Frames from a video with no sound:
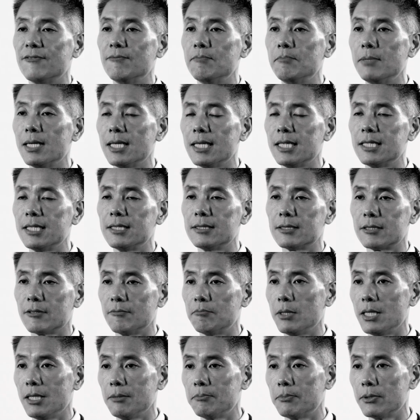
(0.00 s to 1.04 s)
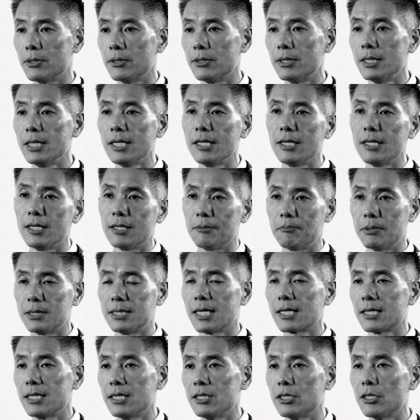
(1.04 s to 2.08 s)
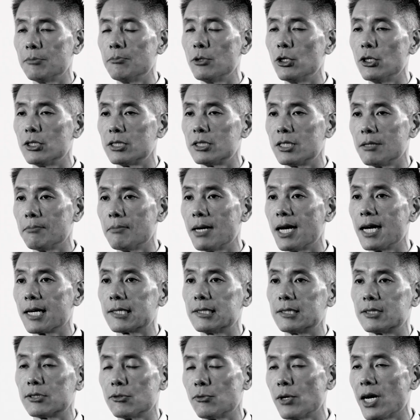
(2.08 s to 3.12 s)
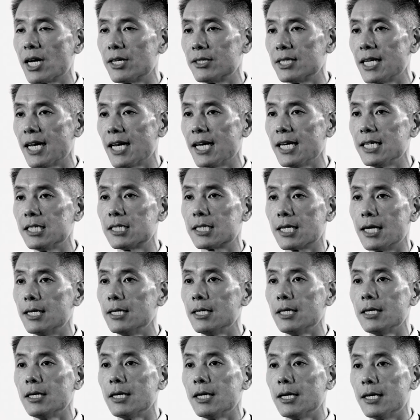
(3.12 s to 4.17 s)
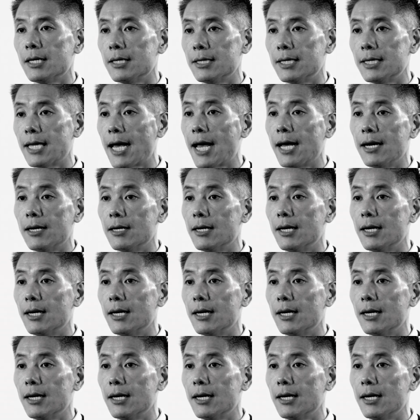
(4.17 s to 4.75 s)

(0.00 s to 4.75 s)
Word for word: of millions of people, particularly in the emerging markets around Asia, that